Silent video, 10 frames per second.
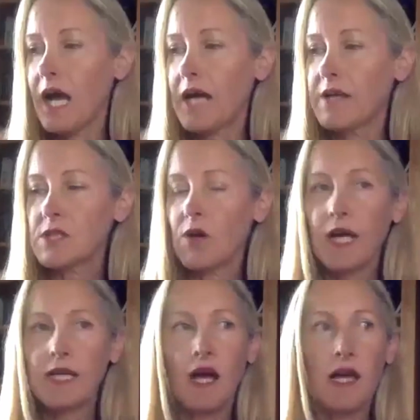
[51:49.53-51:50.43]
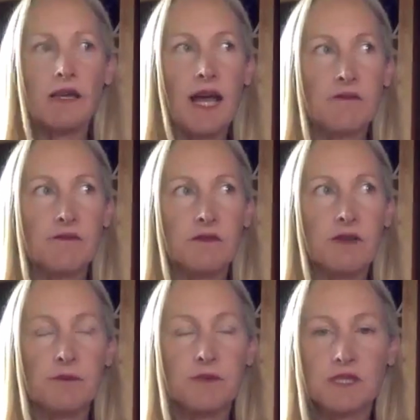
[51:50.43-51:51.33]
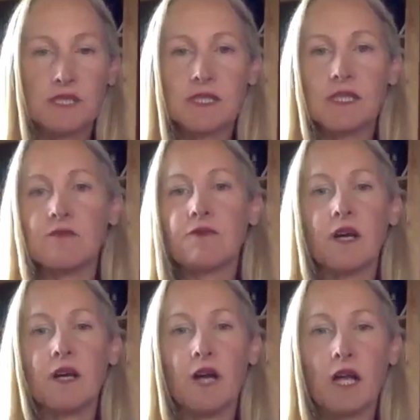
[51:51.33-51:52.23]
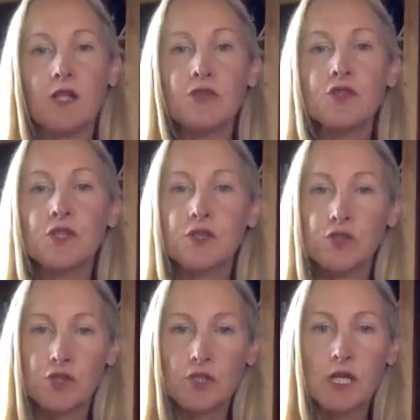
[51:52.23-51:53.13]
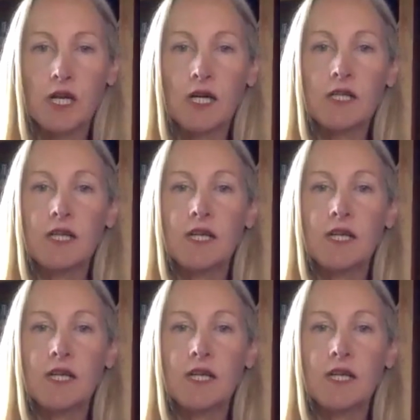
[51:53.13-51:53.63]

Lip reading: And so I have a repetitive allusion to sugar.